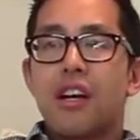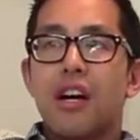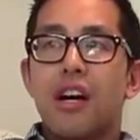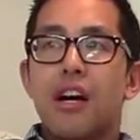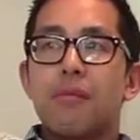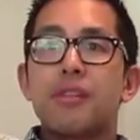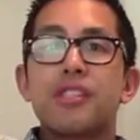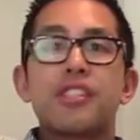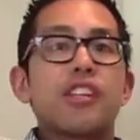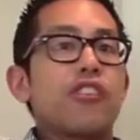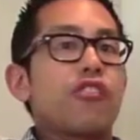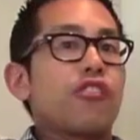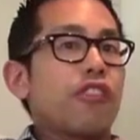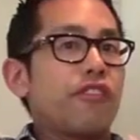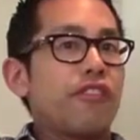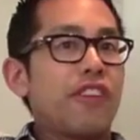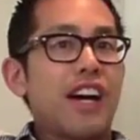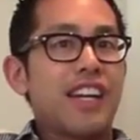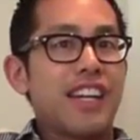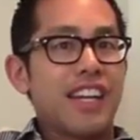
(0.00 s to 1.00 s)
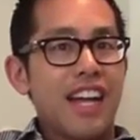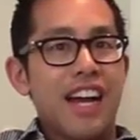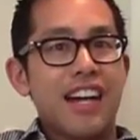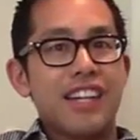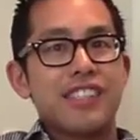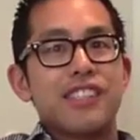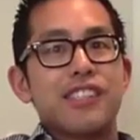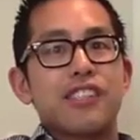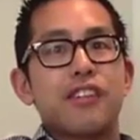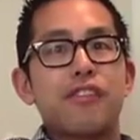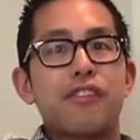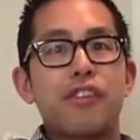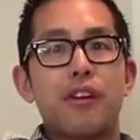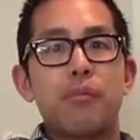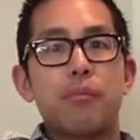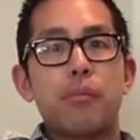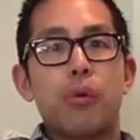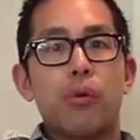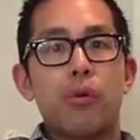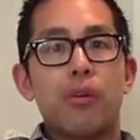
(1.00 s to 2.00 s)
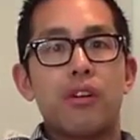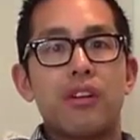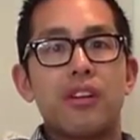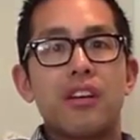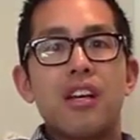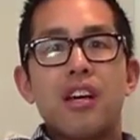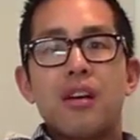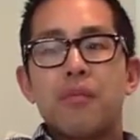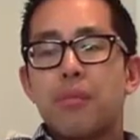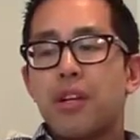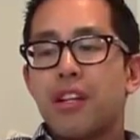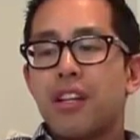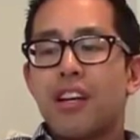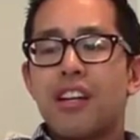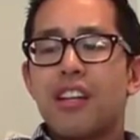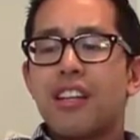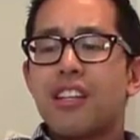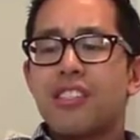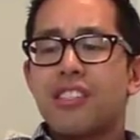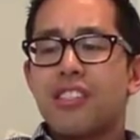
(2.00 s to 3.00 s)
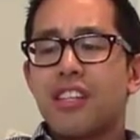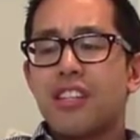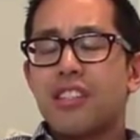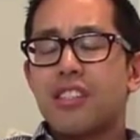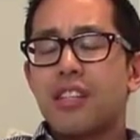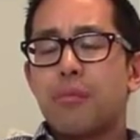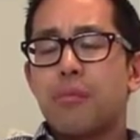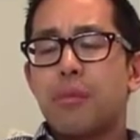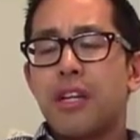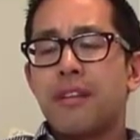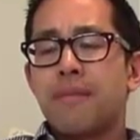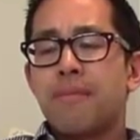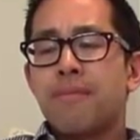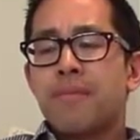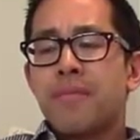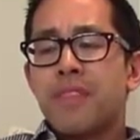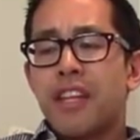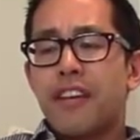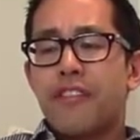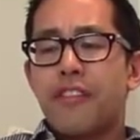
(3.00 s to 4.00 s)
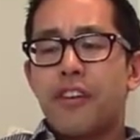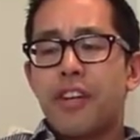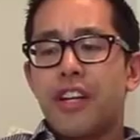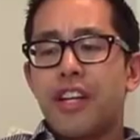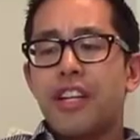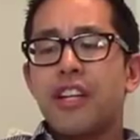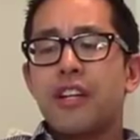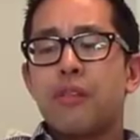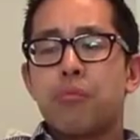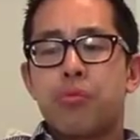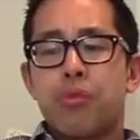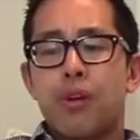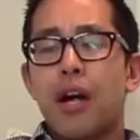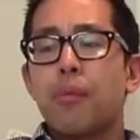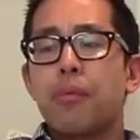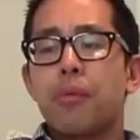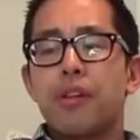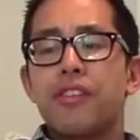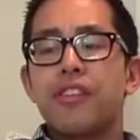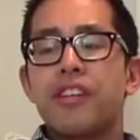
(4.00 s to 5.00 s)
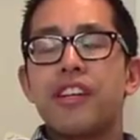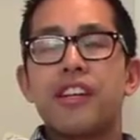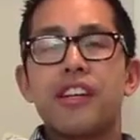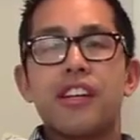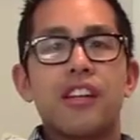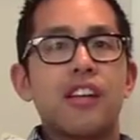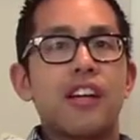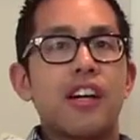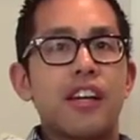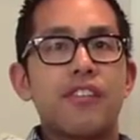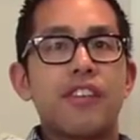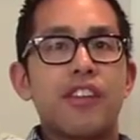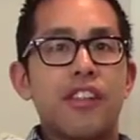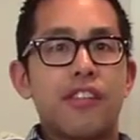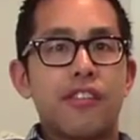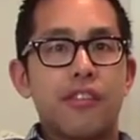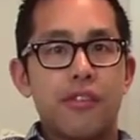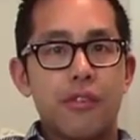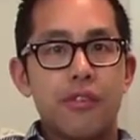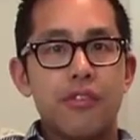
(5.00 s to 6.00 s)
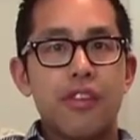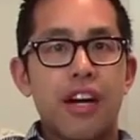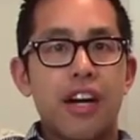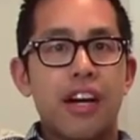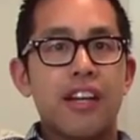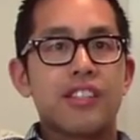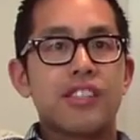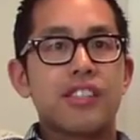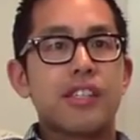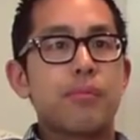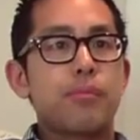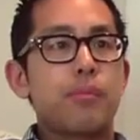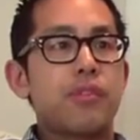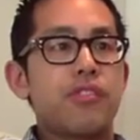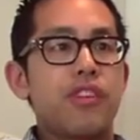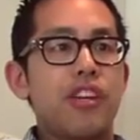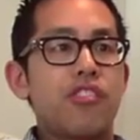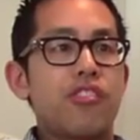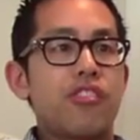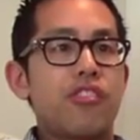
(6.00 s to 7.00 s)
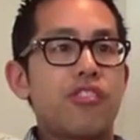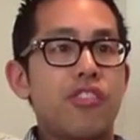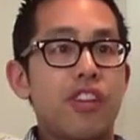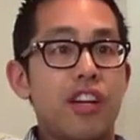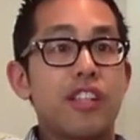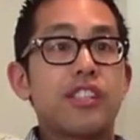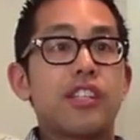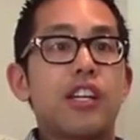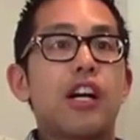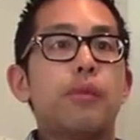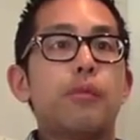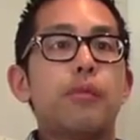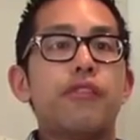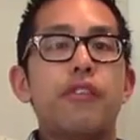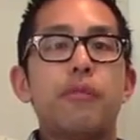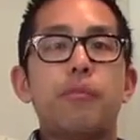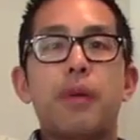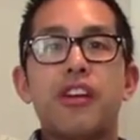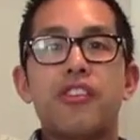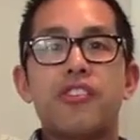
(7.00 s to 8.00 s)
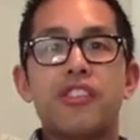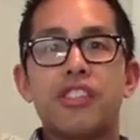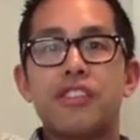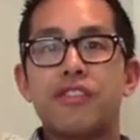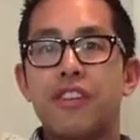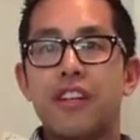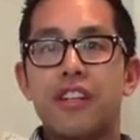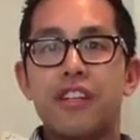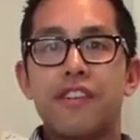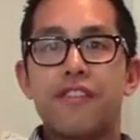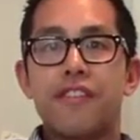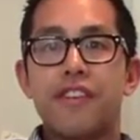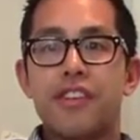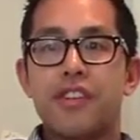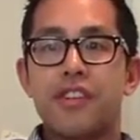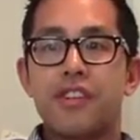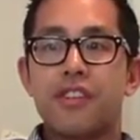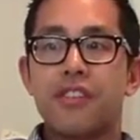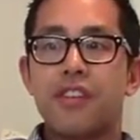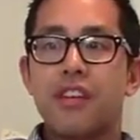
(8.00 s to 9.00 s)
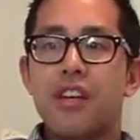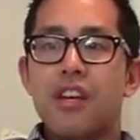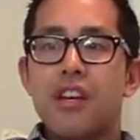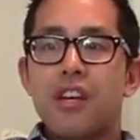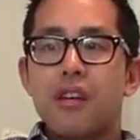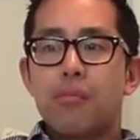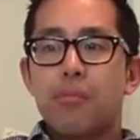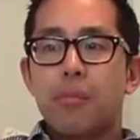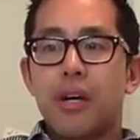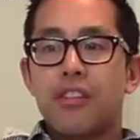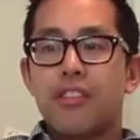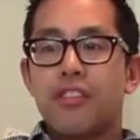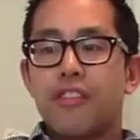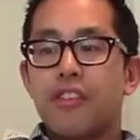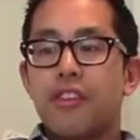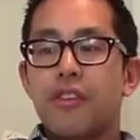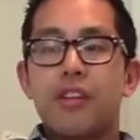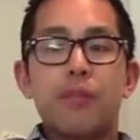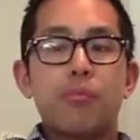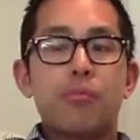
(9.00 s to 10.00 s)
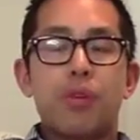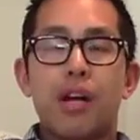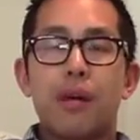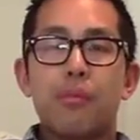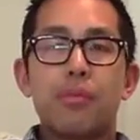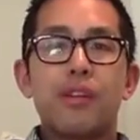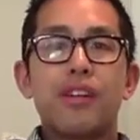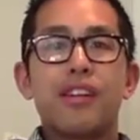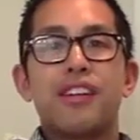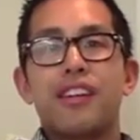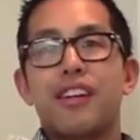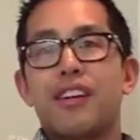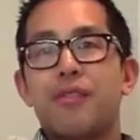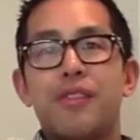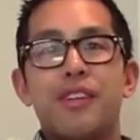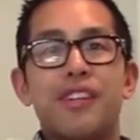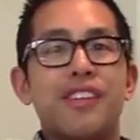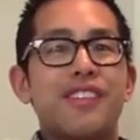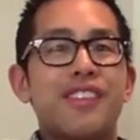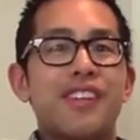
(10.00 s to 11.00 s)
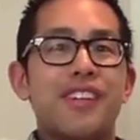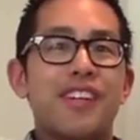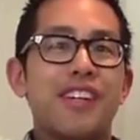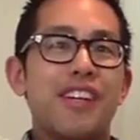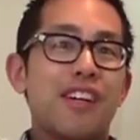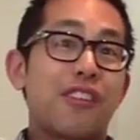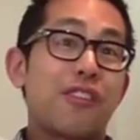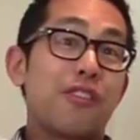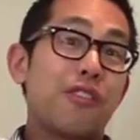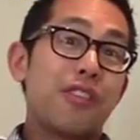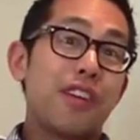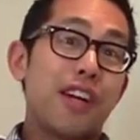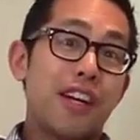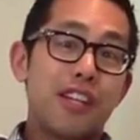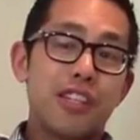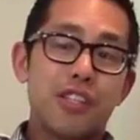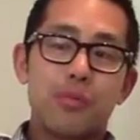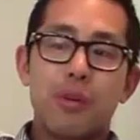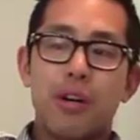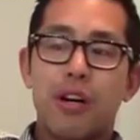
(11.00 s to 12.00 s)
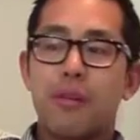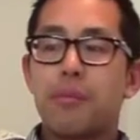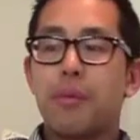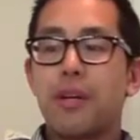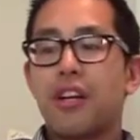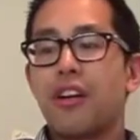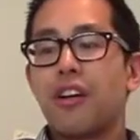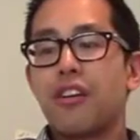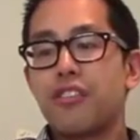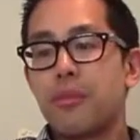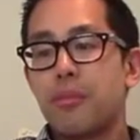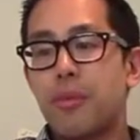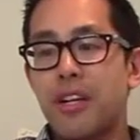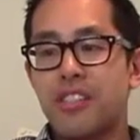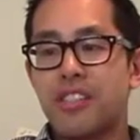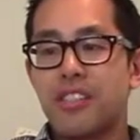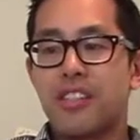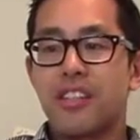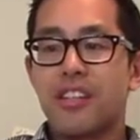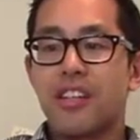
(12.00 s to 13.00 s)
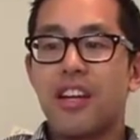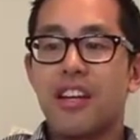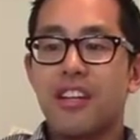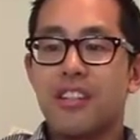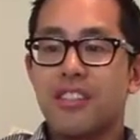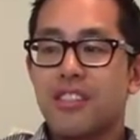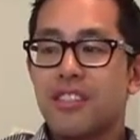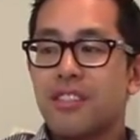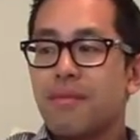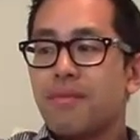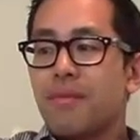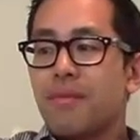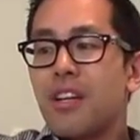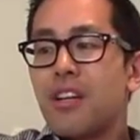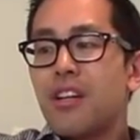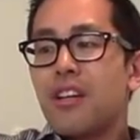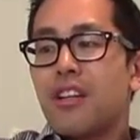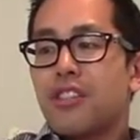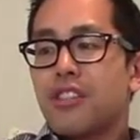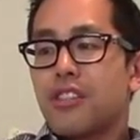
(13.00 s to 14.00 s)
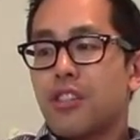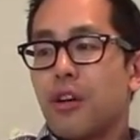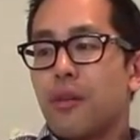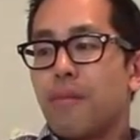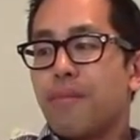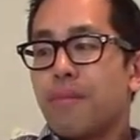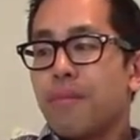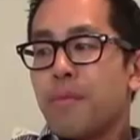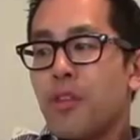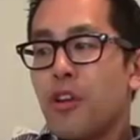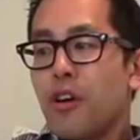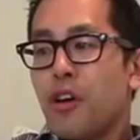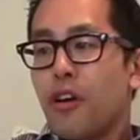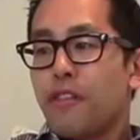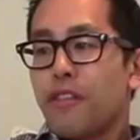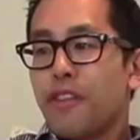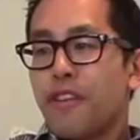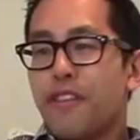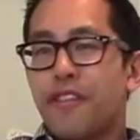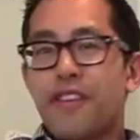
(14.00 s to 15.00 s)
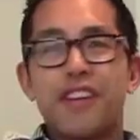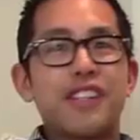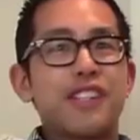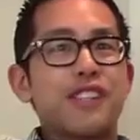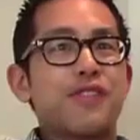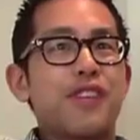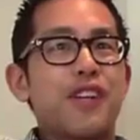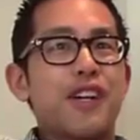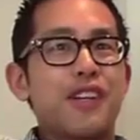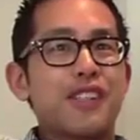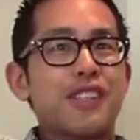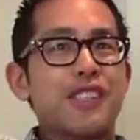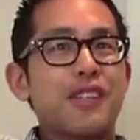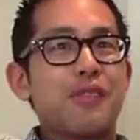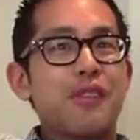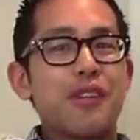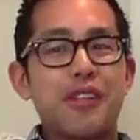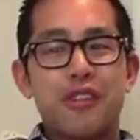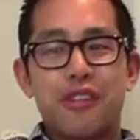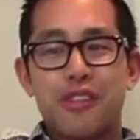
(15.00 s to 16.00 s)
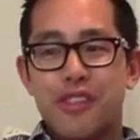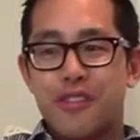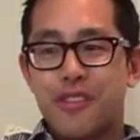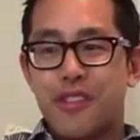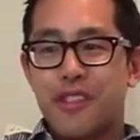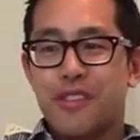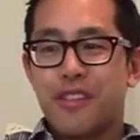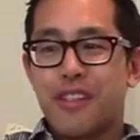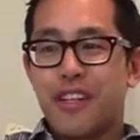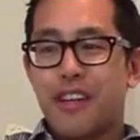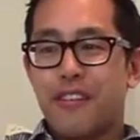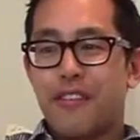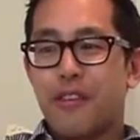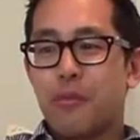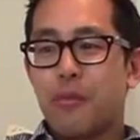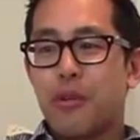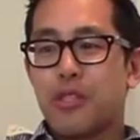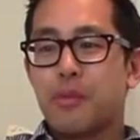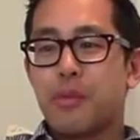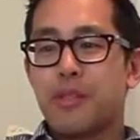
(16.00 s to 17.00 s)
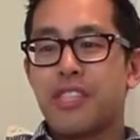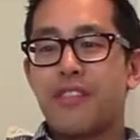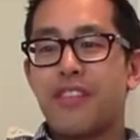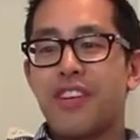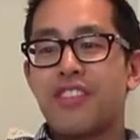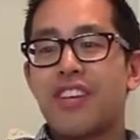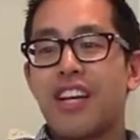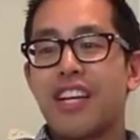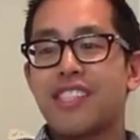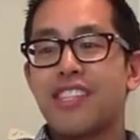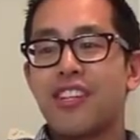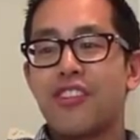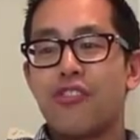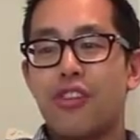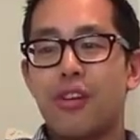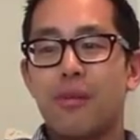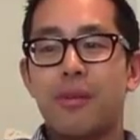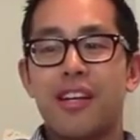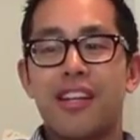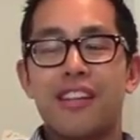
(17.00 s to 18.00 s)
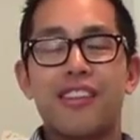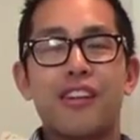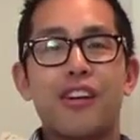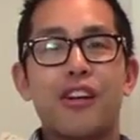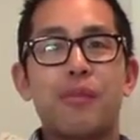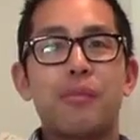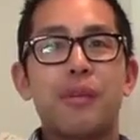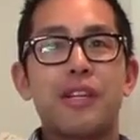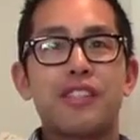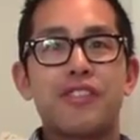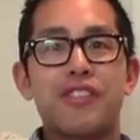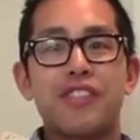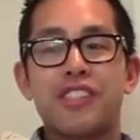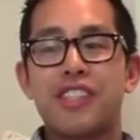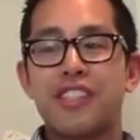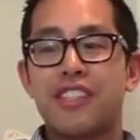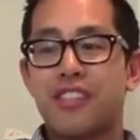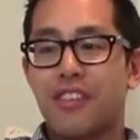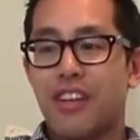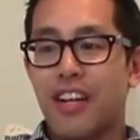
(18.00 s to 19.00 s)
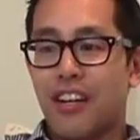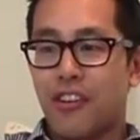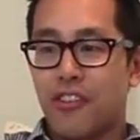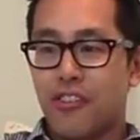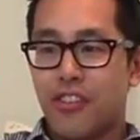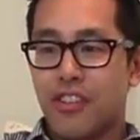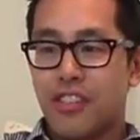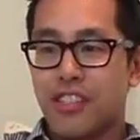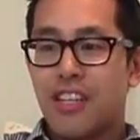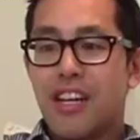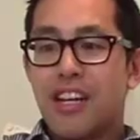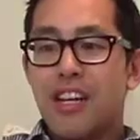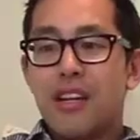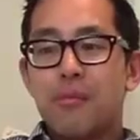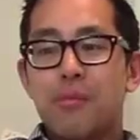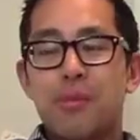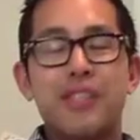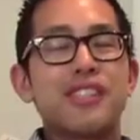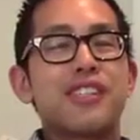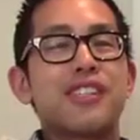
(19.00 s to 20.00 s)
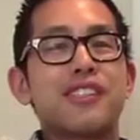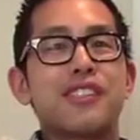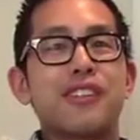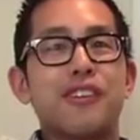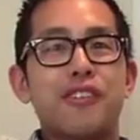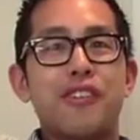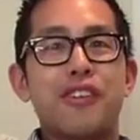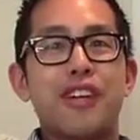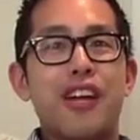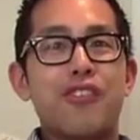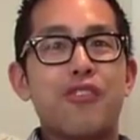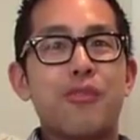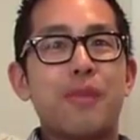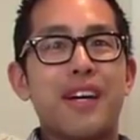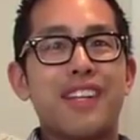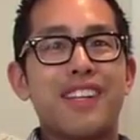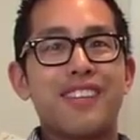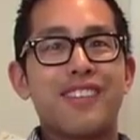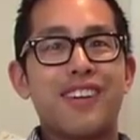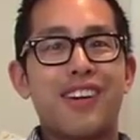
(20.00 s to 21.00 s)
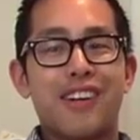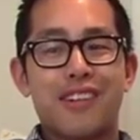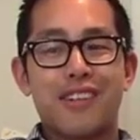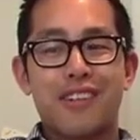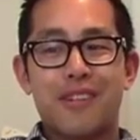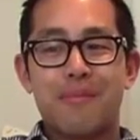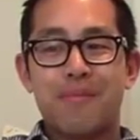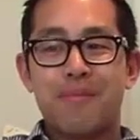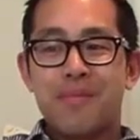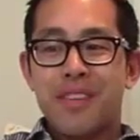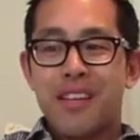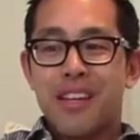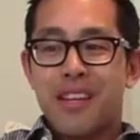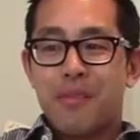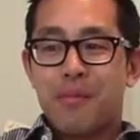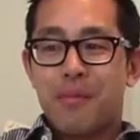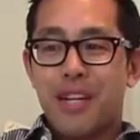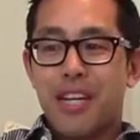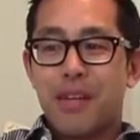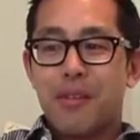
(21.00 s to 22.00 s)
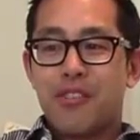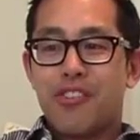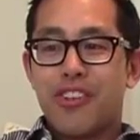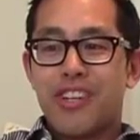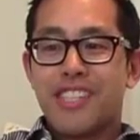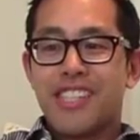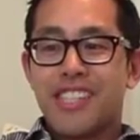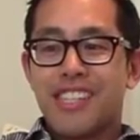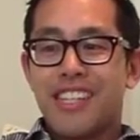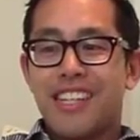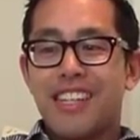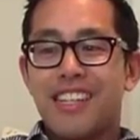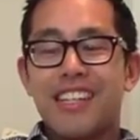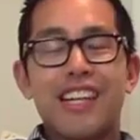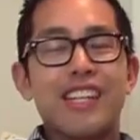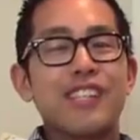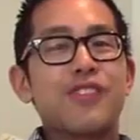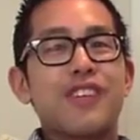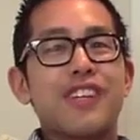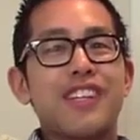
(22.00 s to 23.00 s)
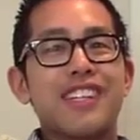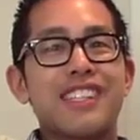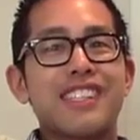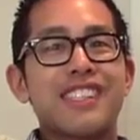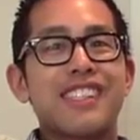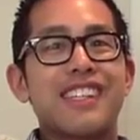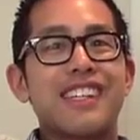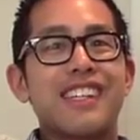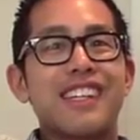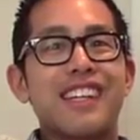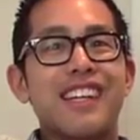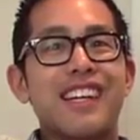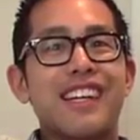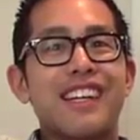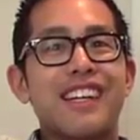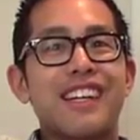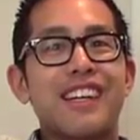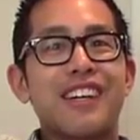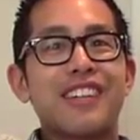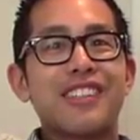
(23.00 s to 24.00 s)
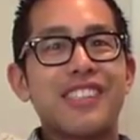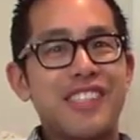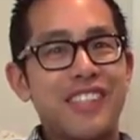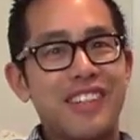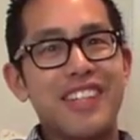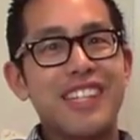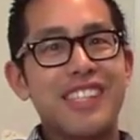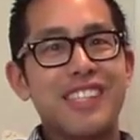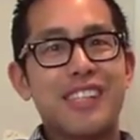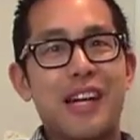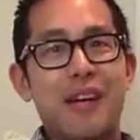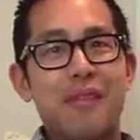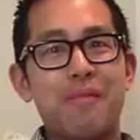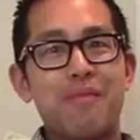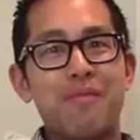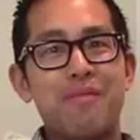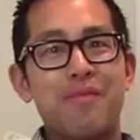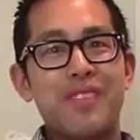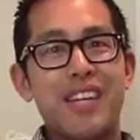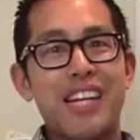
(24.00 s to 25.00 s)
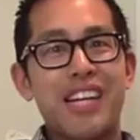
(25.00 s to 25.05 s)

Essential fatty acids are very important. But a lot of these things, I mean, if you're eating properly, you can get a lot of it through diet. Supplementation does help if a patient's very deficient, but if you eat properly, you can get through diet as well. But it all depends on the case. So hopefully you found this blog somewhat useful. For more specific testing, treatment, and therapies for seasonal allergies, please consult your naturopathic doctor. My name is Jason Lee. Thanks for listening, and I'll see you next time. Take